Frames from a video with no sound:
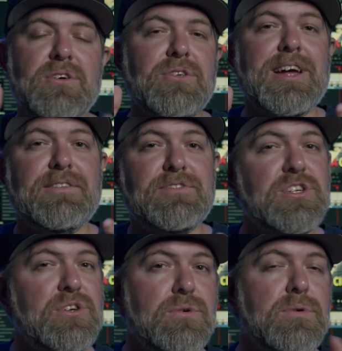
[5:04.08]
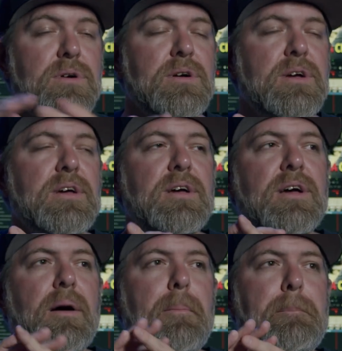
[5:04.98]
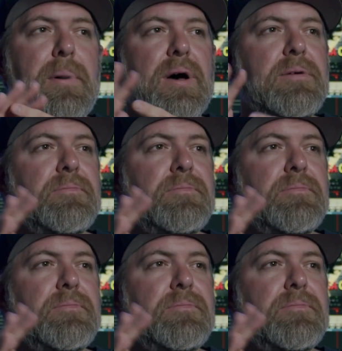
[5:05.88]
only have 2. But,